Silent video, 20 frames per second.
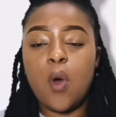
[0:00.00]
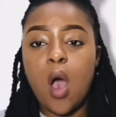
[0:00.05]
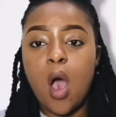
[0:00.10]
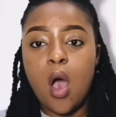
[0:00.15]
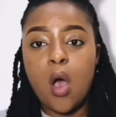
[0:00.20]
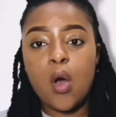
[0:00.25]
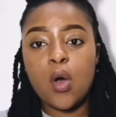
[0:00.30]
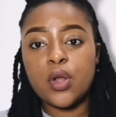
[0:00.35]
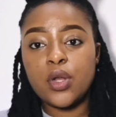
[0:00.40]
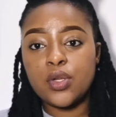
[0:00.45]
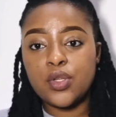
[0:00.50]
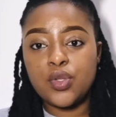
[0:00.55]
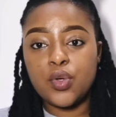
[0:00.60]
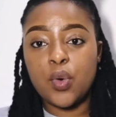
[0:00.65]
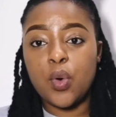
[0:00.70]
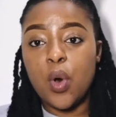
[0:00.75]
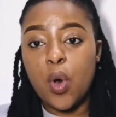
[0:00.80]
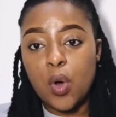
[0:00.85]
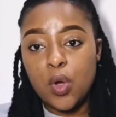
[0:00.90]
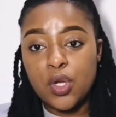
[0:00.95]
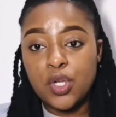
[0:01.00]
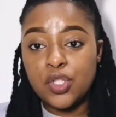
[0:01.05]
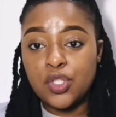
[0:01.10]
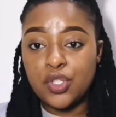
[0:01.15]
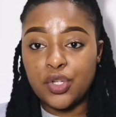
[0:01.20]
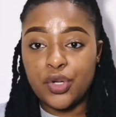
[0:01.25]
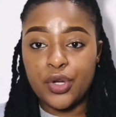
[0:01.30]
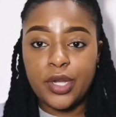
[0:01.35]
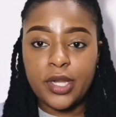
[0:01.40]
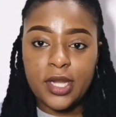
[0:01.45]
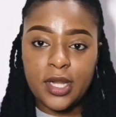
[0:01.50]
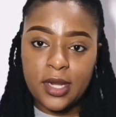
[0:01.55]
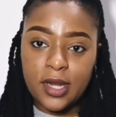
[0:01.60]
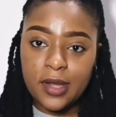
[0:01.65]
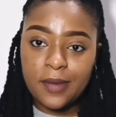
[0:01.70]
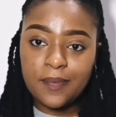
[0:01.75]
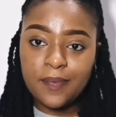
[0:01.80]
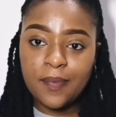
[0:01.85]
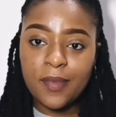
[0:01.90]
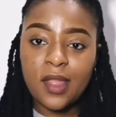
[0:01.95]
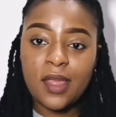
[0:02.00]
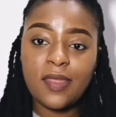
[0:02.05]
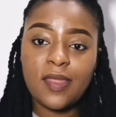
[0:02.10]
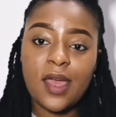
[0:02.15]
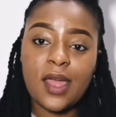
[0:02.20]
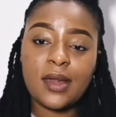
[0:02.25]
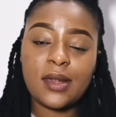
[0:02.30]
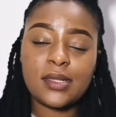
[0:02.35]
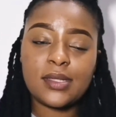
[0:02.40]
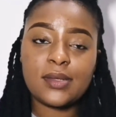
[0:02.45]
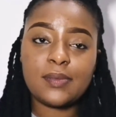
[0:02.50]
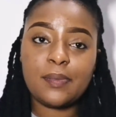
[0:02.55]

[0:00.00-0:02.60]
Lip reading: on a journey that